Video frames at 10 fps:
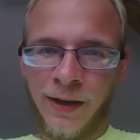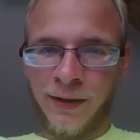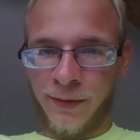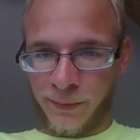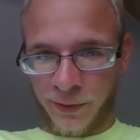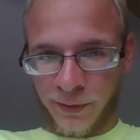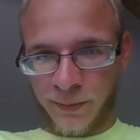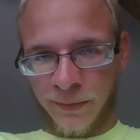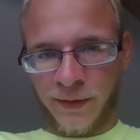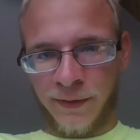in the
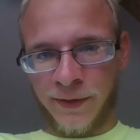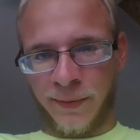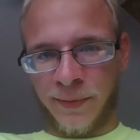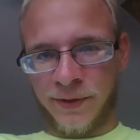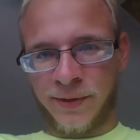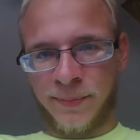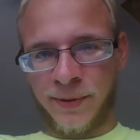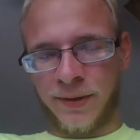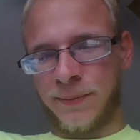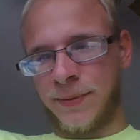room with them in
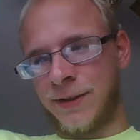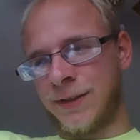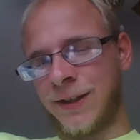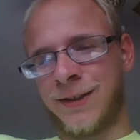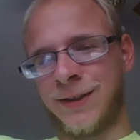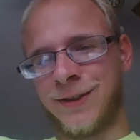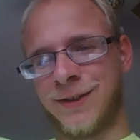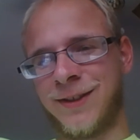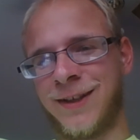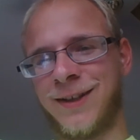spirit because I
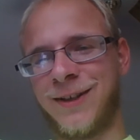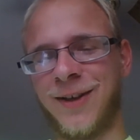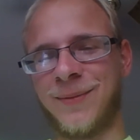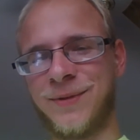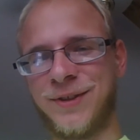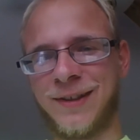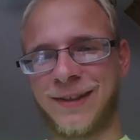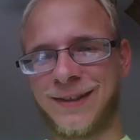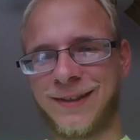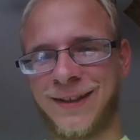touched that
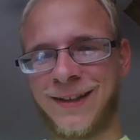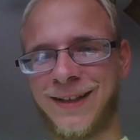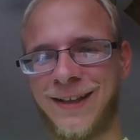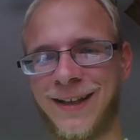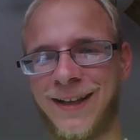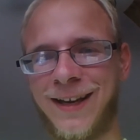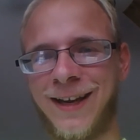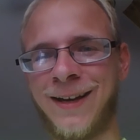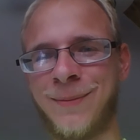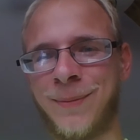object
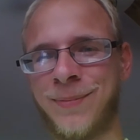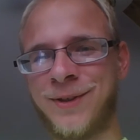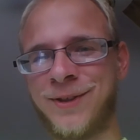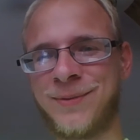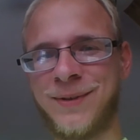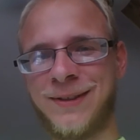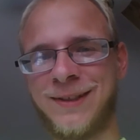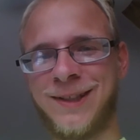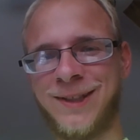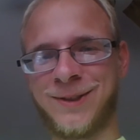and my blood, sweat,
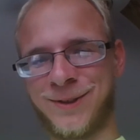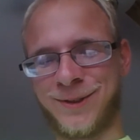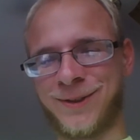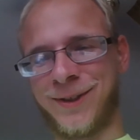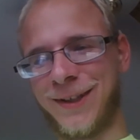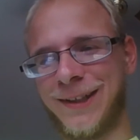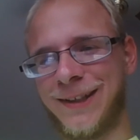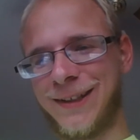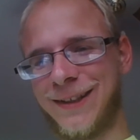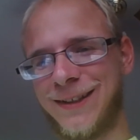and tears are on it.
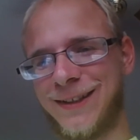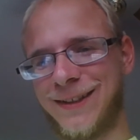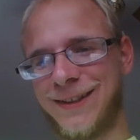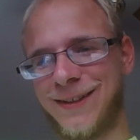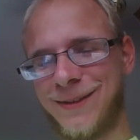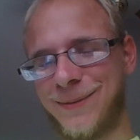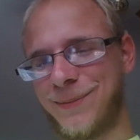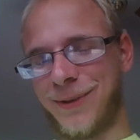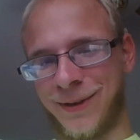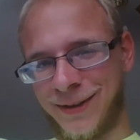
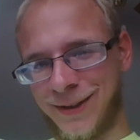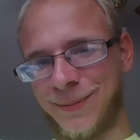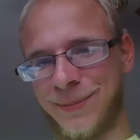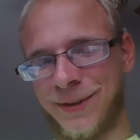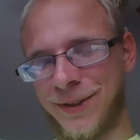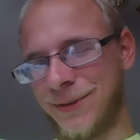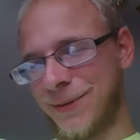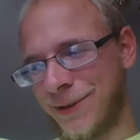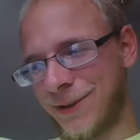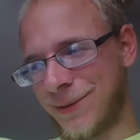Probably not blood
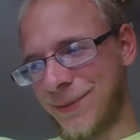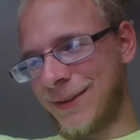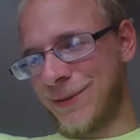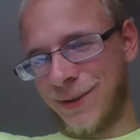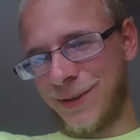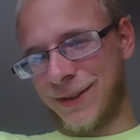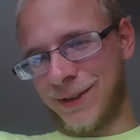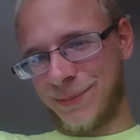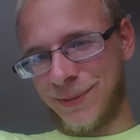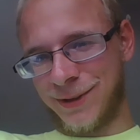or sweat or
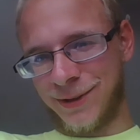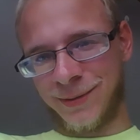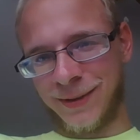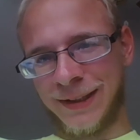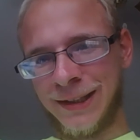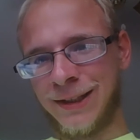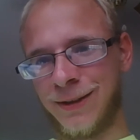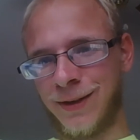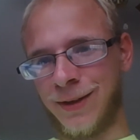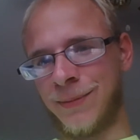tears, but you know what? You know
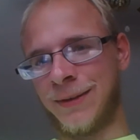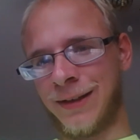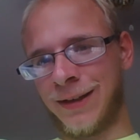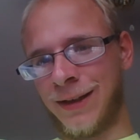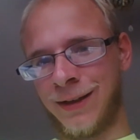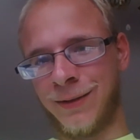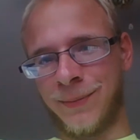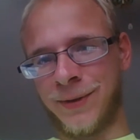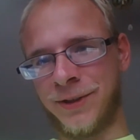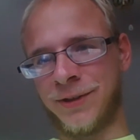what I mean. Like I love
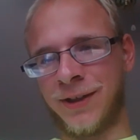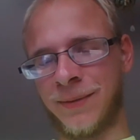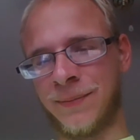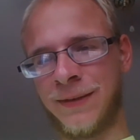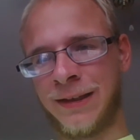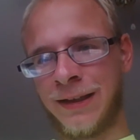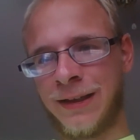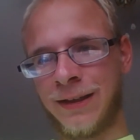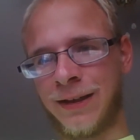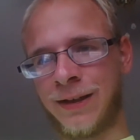my job.
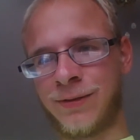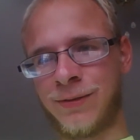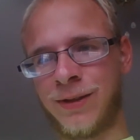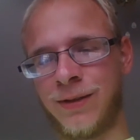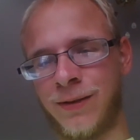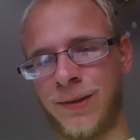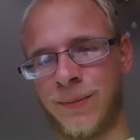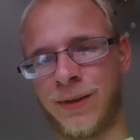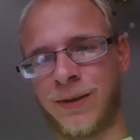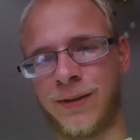Like I treat all
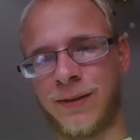my